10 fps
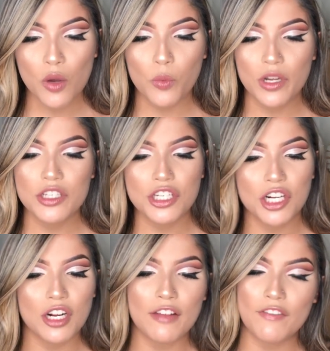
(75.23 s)
What is your
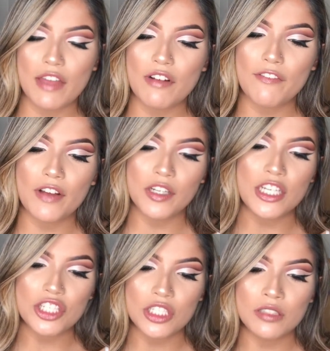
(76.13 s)
current favorite
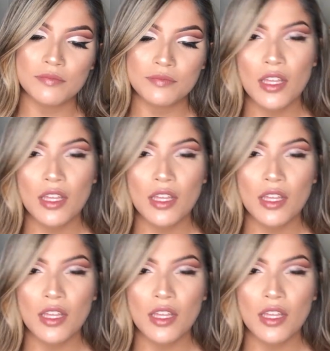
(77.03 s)
foundation?